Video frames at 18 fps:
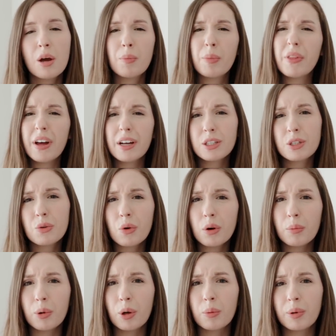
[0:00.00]
but that's
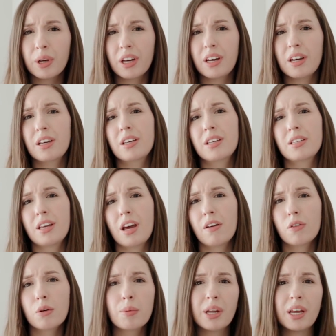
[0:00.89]
normal because
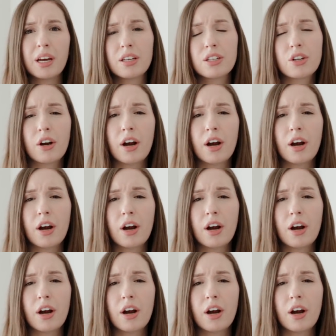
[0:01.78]
everybody has